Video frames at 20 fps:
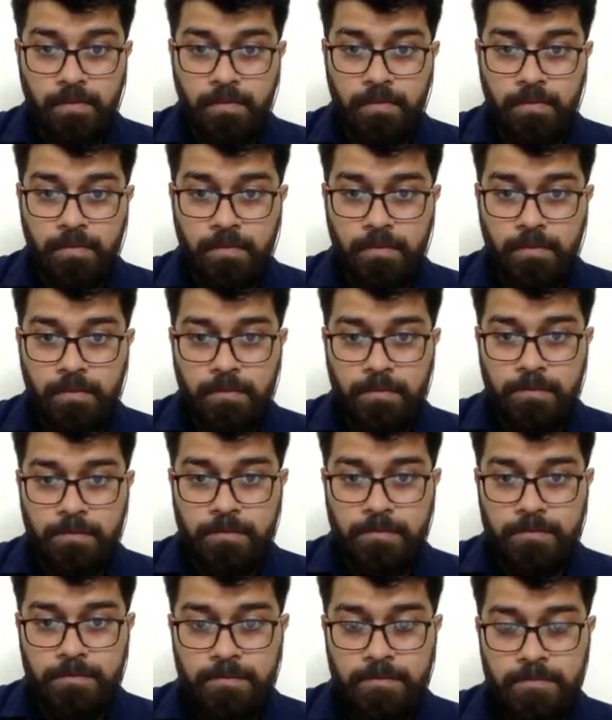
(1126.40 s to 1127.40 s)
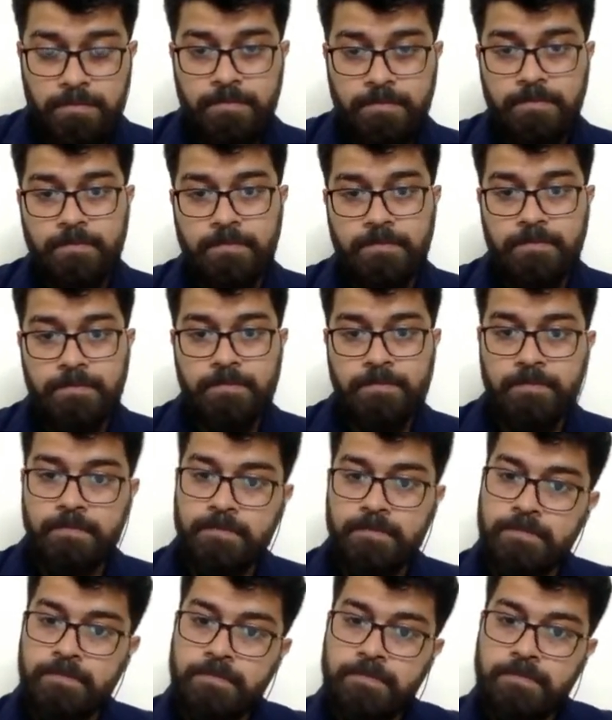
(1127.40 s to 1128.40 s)

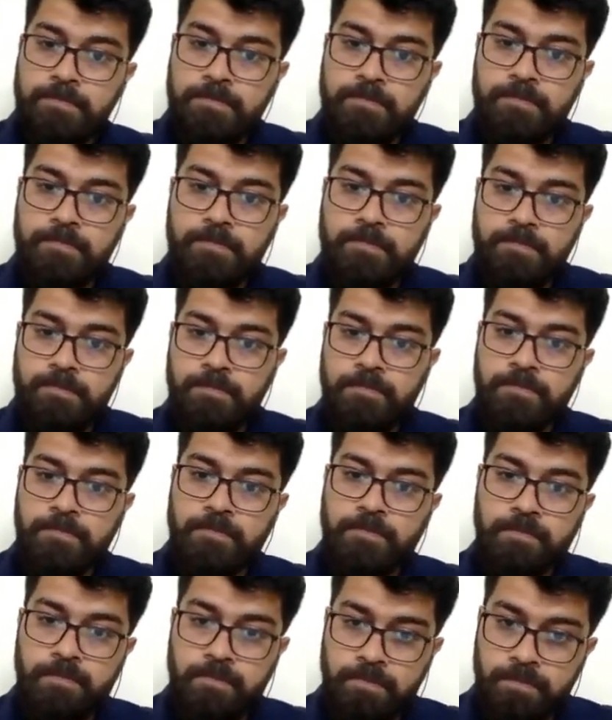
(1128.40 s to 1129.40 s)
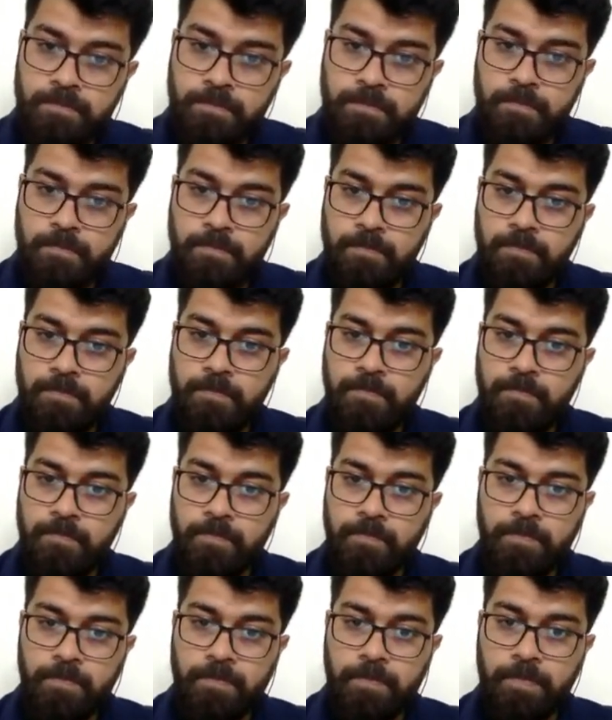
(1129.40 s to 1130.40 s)

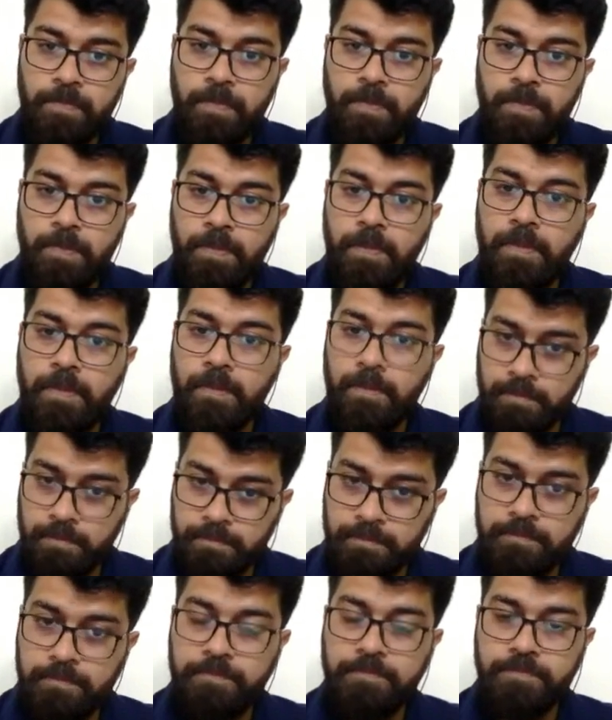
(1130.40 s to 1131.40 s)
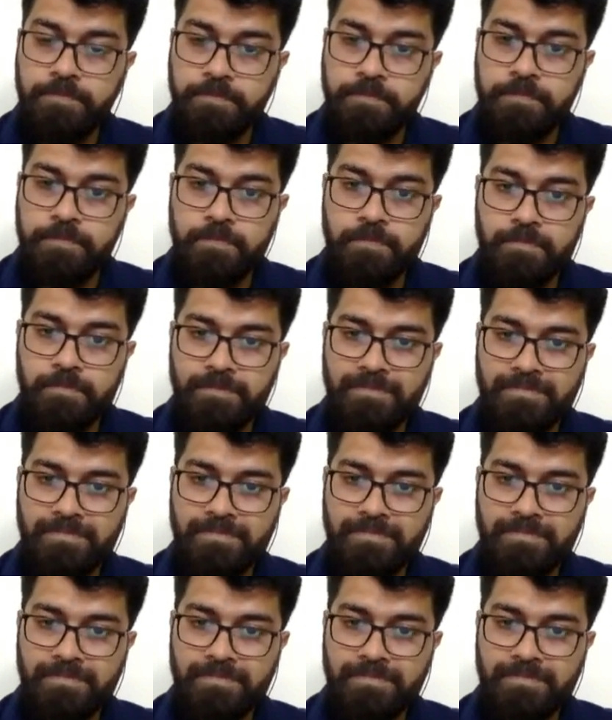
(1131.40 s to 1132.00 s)
No words are spoken by the person on screen.